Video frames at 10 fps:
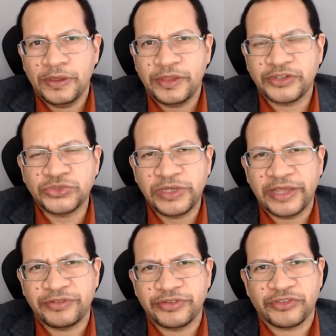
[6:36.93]
There are two
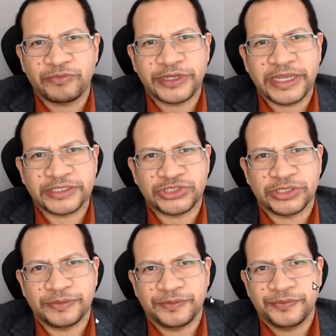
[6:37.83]
levels of
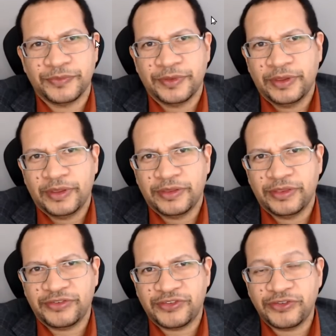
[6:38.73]
protection.
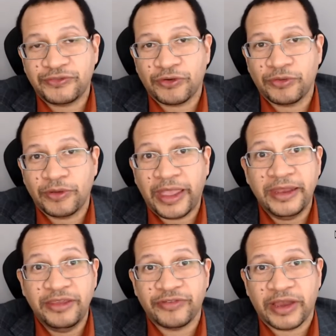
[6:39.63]
This is from
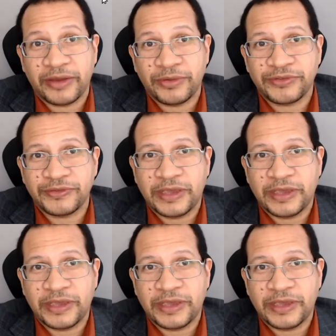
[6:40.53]
any virus.